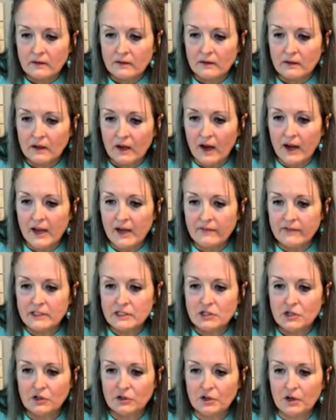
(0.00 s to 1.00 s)
I haven't
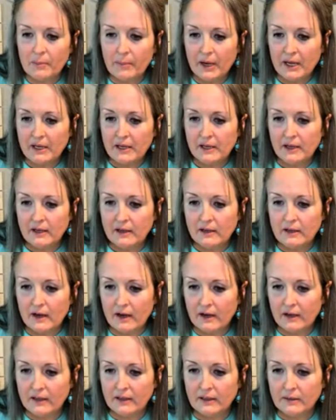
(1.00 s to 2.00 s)
turned on my heat
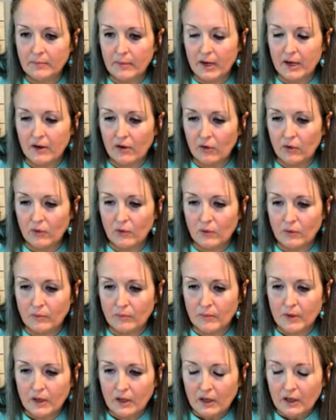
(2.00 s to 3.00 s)
yet in my home.
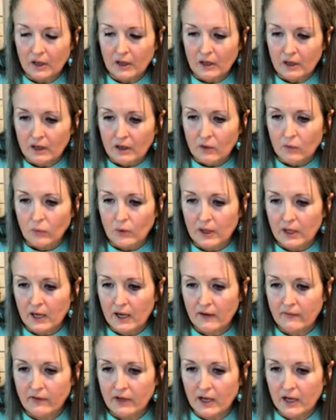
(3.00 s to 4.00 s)
We
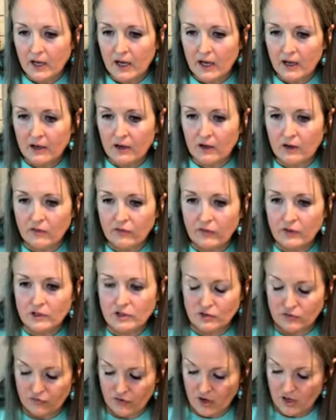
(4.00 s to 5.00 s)
haven't had our
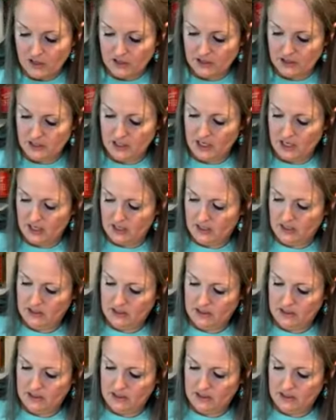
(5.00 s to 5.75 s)
first frost yet.